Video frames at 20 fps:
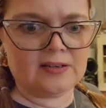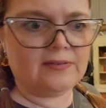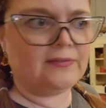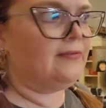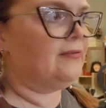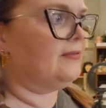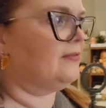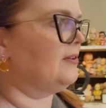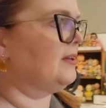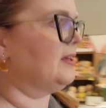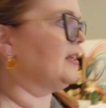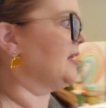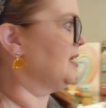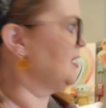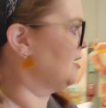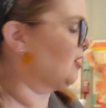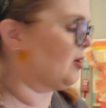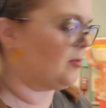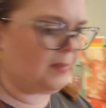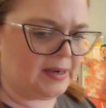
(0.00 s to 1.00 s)

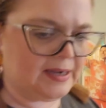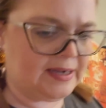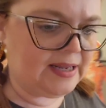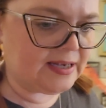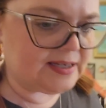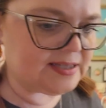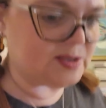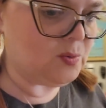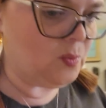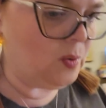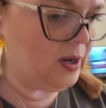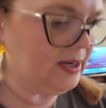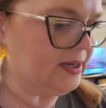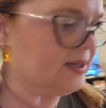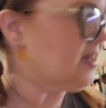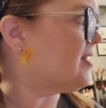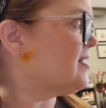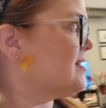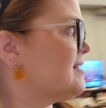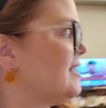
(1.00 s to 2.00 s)
video or my next
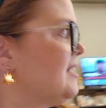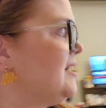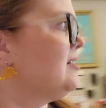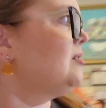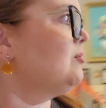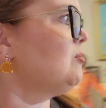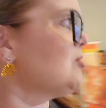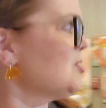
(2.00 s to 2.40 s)
whatnot sale,